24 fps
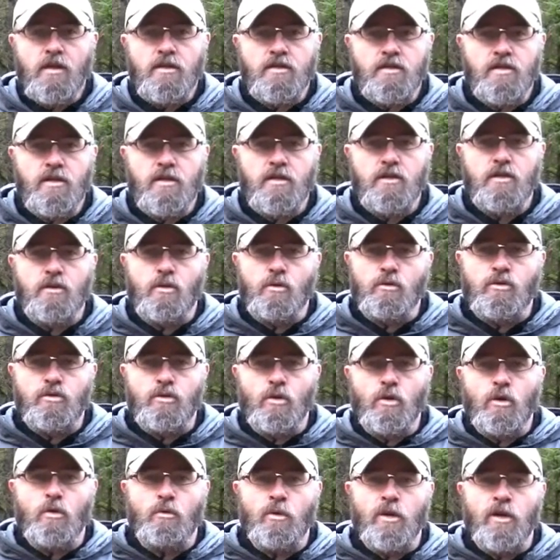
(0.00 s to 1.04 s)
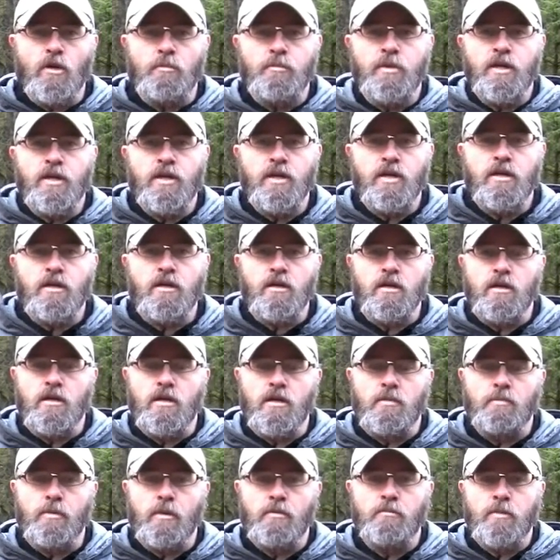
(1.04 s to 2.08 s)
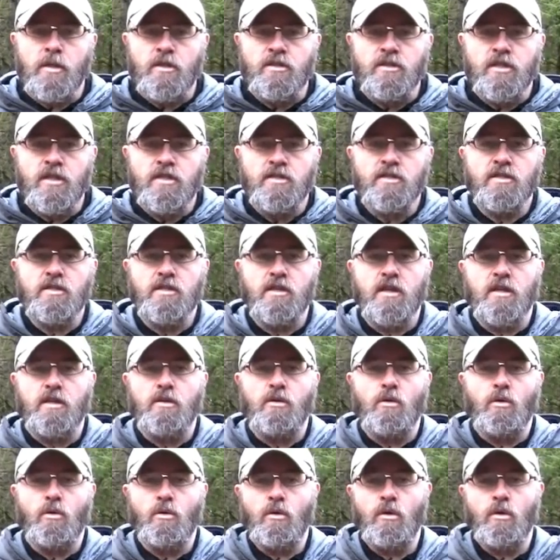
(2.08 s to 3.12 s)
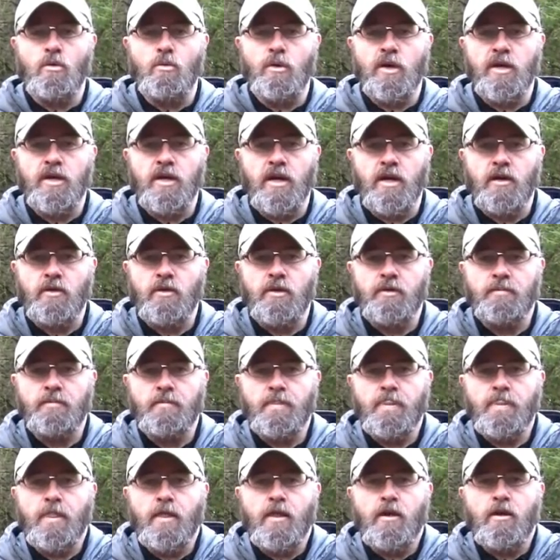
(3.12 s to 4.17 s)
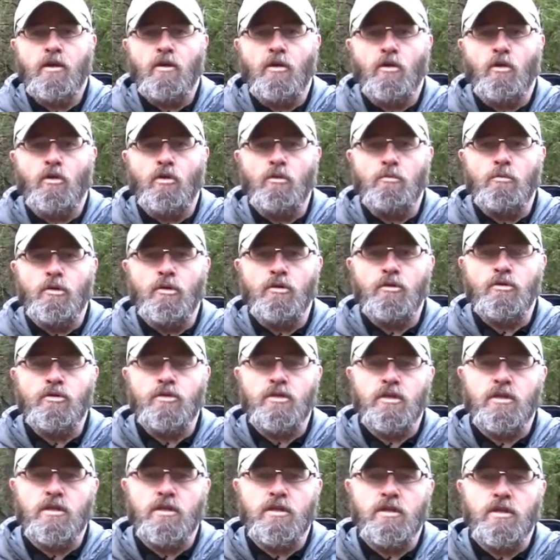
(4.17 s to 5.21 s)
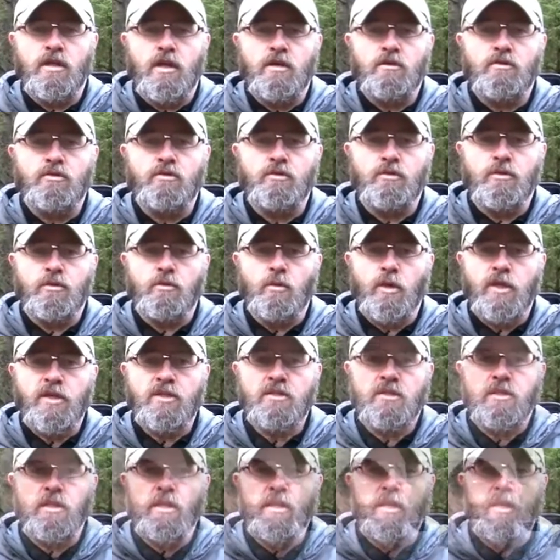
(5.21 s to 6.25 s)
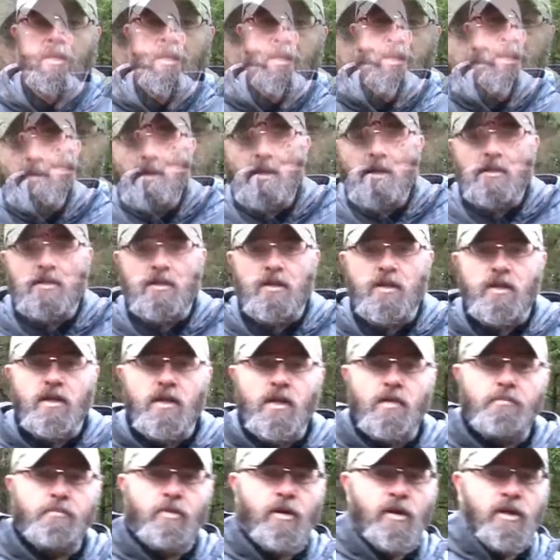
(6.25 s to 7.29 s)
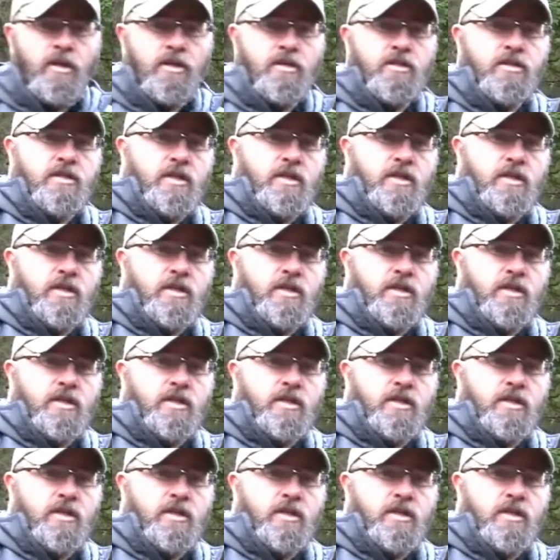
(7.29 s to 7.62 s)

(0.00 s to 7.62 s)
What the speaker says: It goes all the way up here above my chest and all the way down, almost down to the waist. The pockets